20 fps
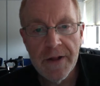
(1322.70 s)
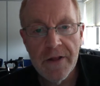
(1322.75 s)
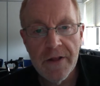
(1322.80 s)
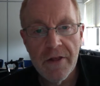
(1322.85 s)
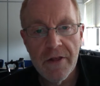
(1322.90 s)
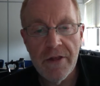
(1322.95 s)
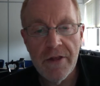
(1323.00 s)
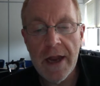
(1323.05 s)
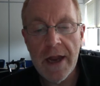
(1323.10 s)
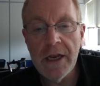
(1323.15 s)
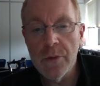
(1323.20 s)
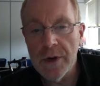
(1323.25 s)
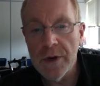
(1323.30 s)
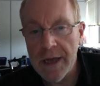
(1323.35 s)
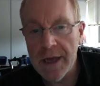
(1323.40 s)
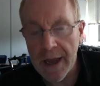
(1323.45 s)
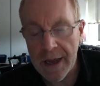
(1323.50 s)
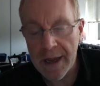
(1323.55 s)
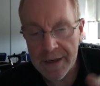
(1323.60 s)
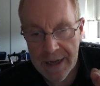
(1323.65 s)
then you would
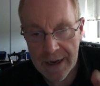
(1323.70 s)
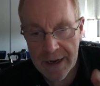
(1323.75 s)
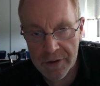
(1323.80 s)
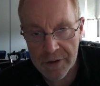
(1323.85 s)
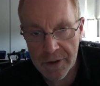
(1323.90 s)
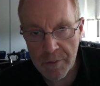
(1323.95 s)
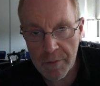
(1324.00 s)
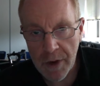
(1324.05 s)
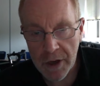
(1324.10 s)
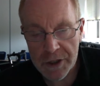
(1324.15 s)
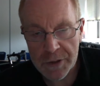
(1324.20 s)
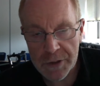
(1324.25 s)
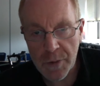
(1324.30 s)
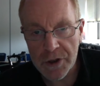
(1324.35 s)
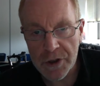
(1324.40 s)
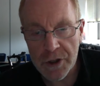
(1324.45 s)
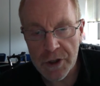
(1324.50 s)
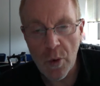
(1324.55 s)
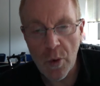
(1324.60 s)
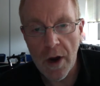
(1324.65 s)
get down to much,
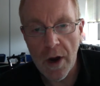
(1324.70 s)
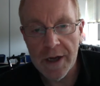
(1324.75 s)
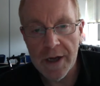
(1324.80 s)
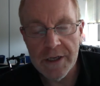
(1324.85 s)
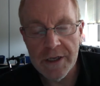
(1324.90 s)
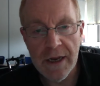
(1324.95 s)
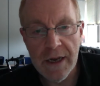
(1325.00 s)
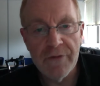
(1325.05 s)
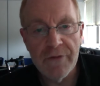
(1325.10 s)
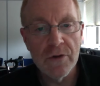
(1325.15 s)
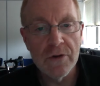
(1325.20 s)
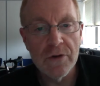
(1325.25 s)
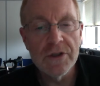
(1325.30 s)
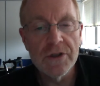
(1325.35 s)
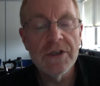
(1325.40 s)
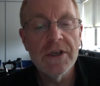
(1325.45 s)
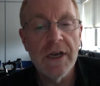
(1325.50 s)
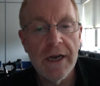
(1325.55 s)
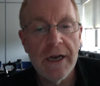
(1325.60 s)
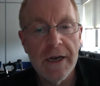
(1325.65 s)
much quieter
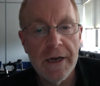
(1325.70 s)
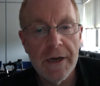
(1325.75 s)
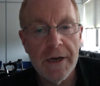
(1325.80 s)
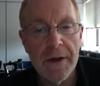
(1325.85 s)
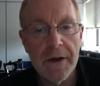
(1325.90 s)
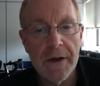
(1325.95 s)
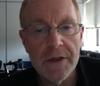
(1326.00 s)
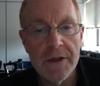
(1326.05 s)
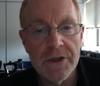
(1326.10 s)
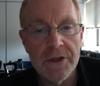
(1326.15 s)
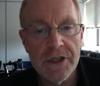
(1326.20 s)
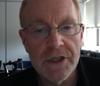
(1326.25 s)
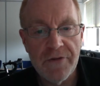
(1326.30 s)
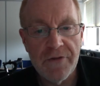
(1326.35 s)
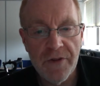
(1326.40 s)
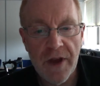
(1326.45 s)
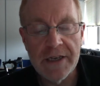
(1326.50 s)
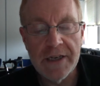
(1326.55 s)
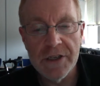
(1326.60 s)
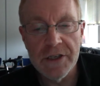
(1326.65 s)
levels uh, and see
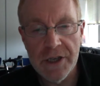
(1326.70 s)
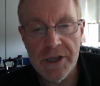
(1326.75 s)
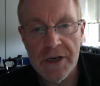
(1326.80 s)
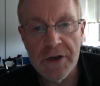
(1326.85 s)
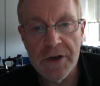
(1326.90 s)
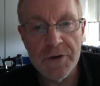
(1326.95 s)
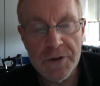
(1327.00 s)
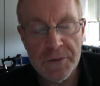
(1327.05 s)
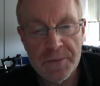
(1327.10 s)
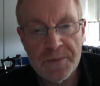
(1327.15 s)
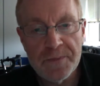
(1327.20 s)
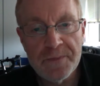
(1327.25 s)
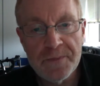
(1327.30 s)
fainter signals.